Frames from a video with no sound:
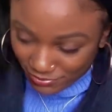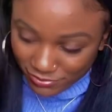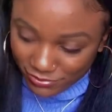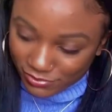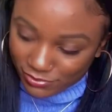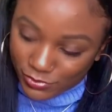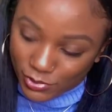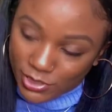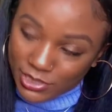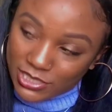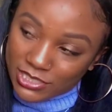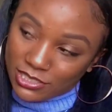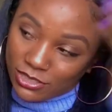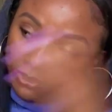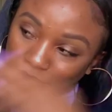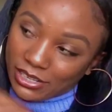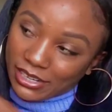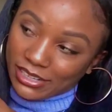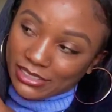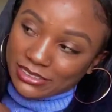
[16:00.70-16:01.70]
Please don't,
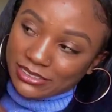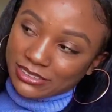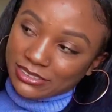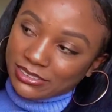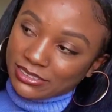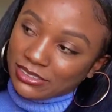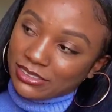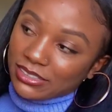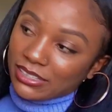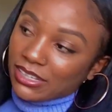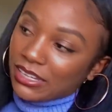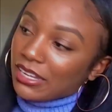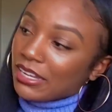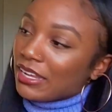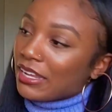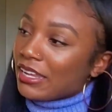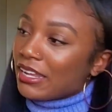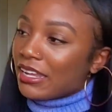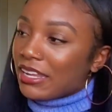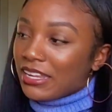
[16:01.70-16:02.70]
guys.
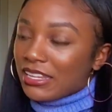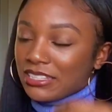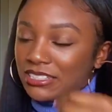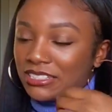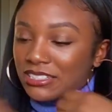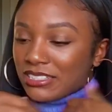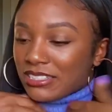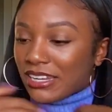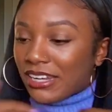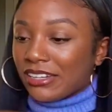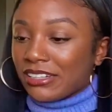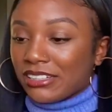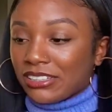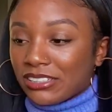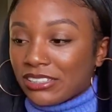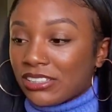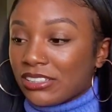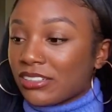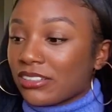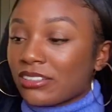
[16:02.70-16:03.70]
It's just not a good
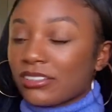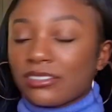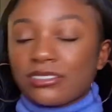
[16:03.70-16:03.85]
look.